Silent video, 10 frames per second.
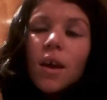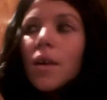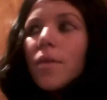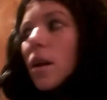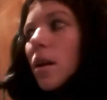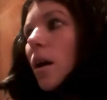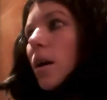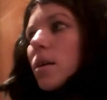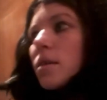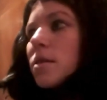then
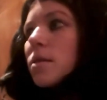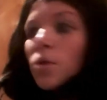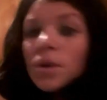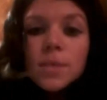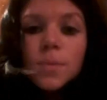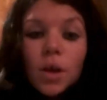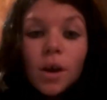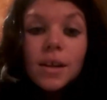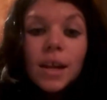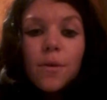I saw his
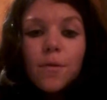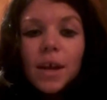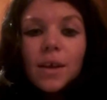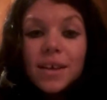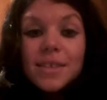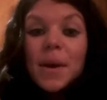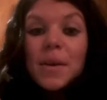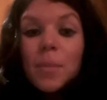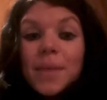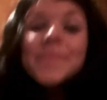bodyguard Cliff, and I, like, smiled
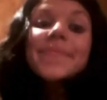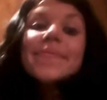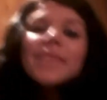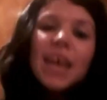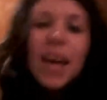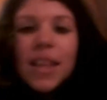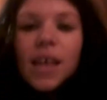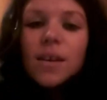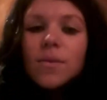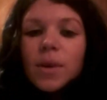at him, like, and
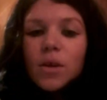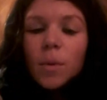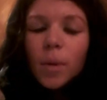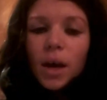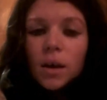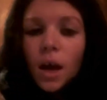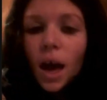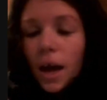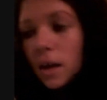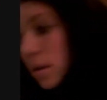then went and got my bags,
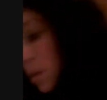and